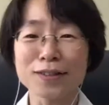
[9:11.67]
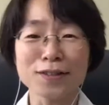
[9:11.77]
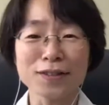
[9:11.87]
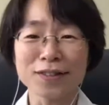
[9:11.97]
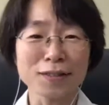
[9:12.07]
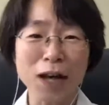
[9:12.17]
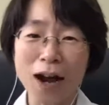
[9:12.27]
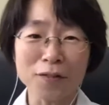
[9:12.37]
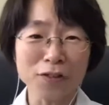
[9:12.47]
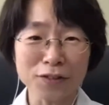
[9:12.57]
Harvard
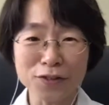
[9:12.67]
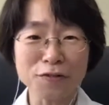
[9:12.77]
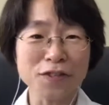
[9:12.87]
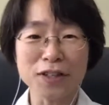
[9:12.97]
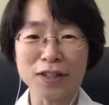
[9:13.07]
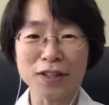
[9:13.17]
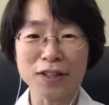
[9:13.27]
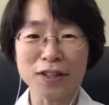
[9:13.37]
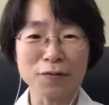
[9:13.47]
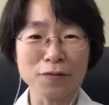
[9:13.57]
University for 3
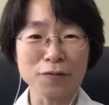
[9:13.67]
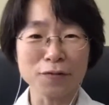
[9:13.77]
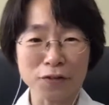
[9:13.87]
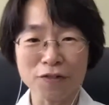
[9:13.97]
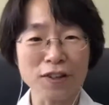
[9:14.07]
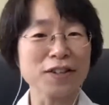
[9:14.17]
years.